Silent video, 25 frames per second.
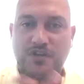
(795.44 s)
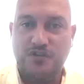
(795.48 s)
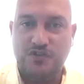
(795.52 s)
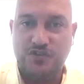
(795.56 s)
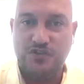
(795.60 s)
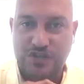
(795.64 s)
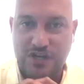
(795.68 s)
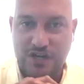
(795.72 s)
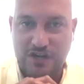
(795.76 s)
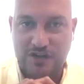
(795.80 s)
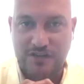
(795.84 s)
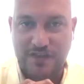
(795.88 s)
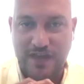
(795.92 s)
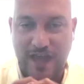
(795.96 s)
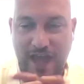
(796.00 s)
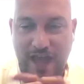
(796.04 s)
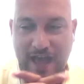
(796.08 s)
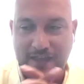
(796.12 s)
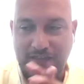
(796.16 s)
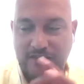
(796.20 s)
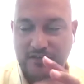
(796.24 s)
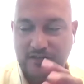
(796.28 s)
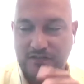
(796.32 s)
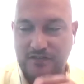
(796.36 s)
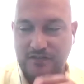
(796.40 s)
you share
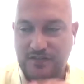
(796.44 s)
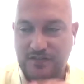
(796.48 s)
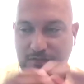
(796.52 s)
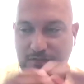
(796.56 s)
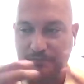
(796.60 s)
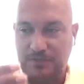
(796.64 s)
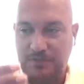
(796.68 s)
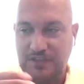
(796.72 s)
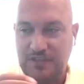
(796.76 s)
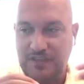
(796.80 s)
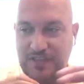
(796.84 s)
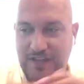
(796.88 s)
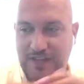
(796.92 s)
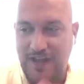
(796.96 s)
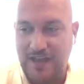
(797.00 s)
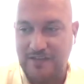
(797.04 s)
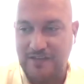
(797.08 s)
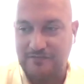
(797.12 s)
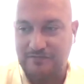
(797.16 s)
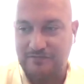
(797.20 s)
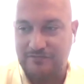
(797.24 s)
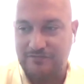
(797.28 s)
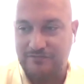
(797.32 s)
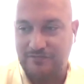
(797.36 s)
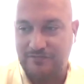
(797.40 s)
that, there's something that
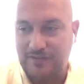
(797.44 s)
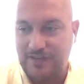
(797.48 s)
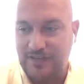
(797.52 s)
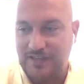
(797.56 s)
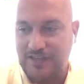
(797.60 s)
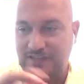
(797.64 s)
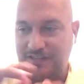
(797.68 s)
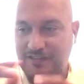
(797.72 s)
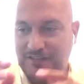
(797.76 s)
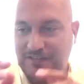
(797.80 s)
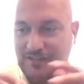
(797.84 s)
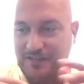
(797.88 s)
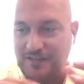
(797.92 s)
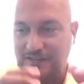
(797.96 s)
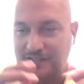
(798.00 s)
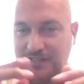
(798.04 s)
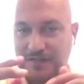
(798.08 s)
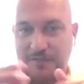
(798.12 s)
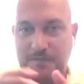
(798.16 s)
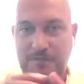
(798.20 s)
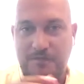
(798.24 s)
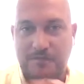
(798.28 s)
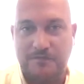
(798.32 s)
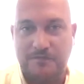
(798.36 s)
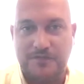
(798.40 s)
and
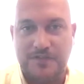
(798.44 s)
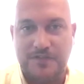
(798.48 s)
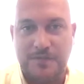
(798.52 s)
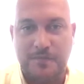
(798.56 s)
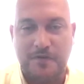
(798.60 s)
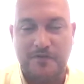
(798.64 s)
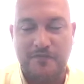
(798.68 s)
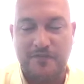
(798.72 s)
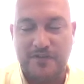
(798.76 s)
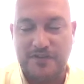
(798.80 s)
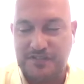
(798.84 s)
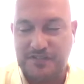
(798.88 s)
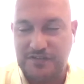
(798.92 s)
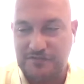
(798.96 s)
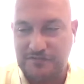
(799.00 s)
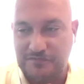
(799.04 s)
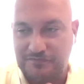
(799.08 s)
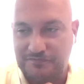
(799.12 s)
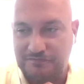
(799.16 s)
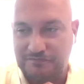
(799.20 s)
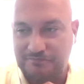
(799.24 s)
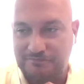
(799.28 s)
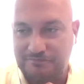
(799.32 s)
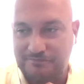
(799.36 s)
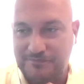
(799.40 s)
some of us have
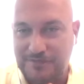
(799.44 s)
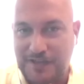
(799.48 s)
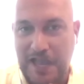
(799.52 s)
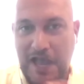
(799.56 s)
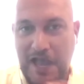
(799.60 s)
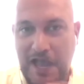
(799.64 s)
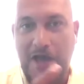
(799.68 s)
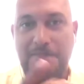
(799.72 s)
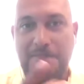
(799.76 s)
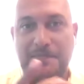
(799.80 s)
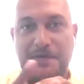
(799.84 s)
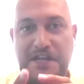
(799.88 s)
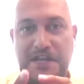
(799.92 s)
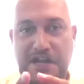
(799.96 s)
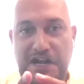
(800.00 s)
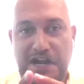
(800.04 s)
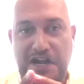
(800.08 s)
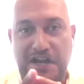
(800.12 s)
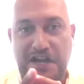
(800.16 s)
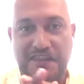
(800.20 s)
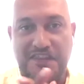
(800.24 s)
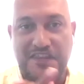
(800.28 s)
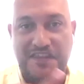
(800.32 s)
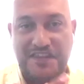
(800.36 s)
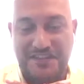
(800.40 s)
commented
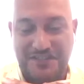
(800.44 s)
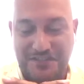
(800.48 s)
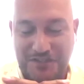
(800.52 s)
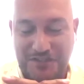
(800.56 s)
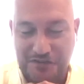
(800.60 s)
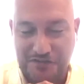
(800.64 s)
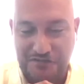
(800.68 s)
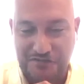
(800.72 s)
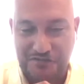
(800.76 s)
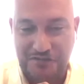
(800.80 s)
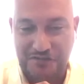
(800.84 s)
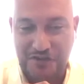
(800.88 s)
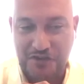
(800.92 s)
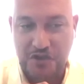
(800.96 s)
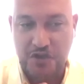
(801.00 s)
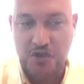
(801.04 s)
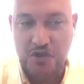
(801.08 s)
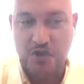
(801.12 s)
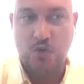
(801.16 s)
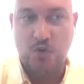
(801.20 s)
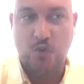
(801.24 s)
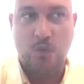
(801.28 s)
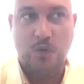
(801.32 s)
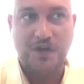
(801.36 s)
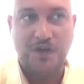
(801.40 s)
on this, of
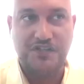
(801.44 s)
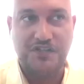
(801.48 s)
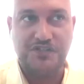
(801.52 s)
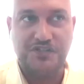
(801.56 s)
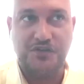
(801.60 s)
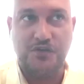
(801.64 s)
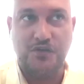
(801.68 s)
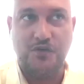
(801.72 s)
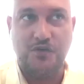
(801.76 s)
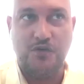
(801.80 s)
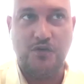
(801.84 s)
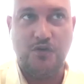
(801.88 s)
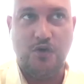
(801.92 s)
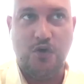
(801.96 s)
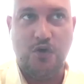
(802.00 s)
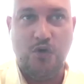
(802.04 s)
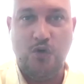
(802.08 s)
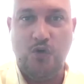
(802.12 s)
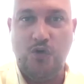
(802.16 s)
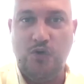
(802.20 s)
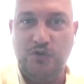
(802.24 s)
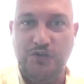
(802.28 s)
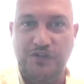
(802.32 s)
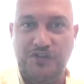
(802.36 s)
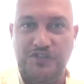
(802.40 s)
what's
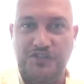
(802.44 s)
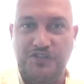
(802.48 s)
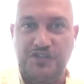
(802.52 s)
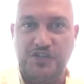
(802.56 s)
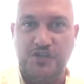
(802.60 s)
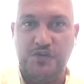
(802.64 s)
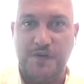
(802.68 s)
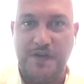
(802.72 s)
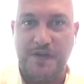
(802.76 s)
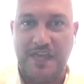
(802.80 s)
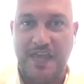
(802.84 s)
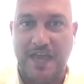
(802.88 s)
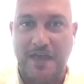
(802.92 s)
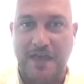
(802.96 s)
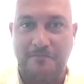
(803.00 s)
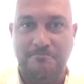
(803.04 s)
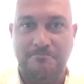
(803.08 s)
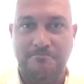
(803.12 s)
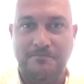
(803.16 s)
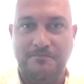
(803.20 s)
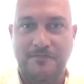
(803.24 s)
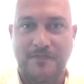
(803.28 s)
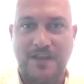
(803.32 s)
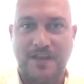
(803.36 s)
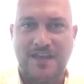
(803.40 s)
old is new again.
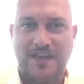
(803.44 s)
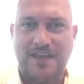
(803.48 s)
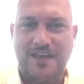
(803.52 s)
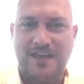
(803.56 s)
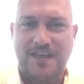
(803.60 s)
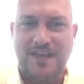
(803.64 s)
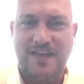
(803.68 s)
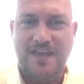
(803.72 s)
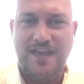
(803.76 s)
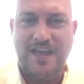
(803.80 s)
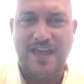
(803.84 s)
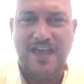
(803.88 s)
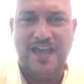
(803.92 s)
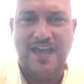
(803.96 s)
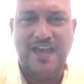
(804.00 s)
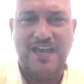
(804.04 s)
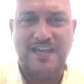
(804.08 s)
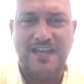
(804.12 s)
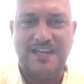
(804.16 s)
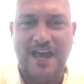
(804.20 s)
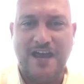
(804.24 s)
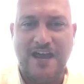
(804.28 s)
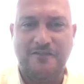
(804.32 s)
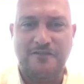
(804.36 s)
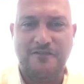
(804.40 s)

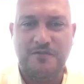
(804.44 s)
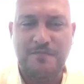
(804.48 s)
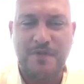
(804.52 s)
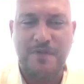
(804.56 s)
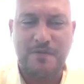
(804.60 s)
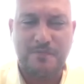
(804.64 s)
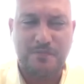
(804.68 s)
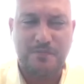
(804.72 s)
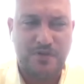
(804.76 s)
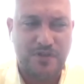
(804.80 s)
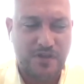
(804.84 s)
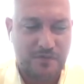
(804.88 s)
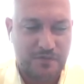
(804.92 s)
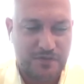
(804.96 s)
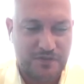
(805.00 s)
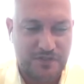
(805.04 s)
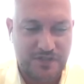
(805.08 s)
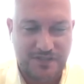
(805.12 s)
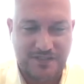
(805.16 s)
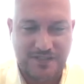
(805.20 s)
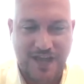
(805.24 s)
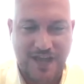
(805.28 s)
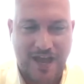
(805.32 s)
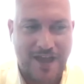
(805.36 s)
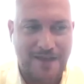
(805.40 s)
And I remember there was a
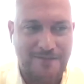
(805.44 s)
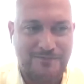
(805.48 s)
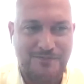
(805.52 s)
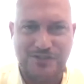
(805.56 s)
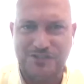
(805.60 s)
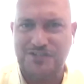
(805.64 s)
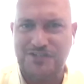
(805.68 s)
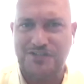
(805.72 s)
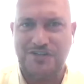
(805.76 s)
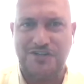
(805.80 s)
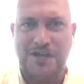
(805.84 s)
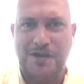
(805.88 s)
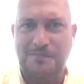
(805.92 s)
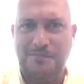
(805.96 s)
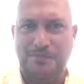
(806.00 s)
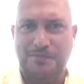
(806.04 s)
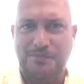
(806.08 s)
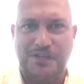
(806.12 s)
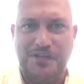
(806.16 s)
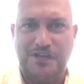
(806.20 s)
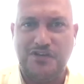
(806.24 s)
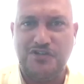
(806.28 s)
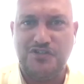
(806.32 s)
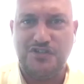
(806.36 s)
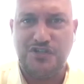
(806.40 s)
time just a couple
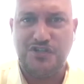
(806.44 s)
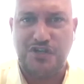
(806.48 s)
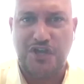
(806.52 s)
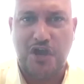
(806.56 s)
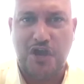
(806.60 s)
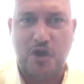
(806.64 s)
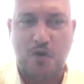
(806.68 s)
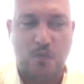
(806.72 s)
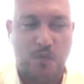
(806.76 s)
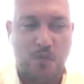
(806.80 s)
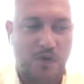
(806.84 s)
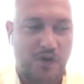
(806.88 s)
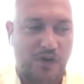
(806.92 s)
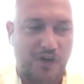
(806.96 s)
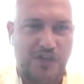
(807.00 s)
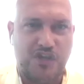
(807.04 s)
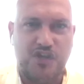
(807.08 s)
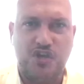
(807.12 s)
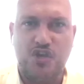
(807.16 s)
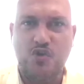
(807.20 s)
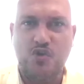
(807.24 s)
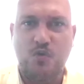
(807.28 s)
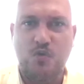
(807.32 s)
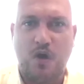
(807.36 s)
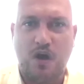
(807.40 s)
of years ago where
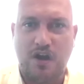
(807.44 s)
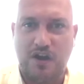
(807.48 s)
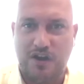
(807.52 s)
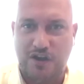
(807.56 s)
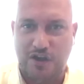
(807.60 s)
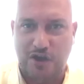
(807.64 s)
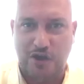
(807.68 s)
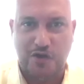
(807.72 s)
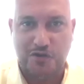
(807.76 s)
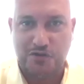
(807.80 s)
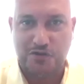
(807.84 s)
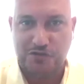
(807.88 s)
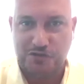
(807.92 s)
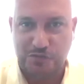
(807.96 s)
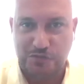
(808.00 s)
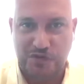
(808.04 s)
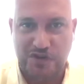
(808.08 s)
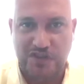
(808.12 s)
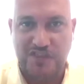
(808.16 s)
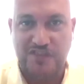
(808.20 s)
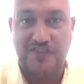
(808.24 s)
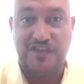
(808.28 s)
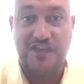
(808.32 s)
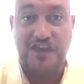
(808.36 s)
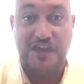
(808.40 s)
QR codes were
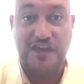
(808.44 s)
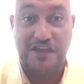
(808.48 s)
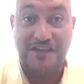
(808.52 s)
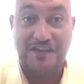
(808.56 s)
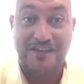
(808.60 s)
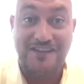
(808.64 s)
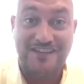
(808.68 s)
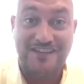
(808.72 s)
a thing,